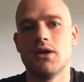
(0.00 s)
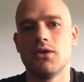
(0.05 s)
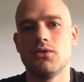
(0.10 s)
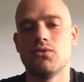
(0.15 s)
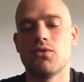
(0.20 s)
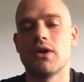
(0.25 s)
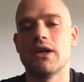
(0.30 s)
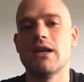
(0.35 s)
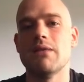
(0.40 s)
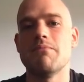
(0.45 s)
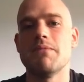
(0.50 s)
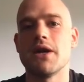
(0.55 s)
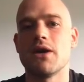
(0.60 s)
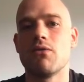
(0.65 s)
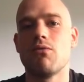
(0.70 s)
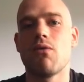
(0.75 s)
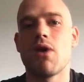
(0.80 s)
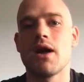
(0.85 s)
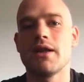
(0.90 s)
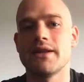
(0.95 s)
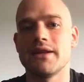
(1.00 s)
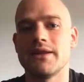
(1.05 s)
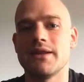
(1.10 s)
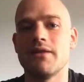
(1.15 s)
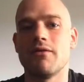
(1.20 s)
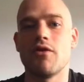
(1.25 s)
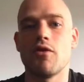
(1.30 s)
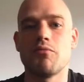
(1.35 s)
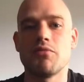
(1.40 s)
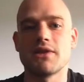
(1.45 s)
only pick one and
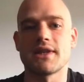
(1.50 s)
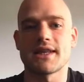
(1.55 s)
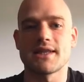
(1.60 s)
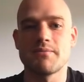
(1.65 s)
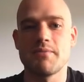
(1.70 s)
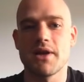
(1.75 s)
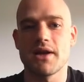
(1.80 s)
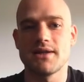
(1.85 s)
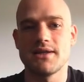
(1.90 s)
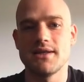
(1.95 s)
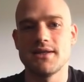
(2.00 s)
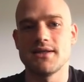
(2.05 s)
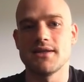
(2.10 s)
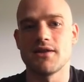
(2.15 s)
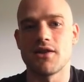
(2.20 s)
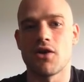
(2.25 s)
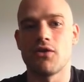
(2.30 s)
develop an expertise in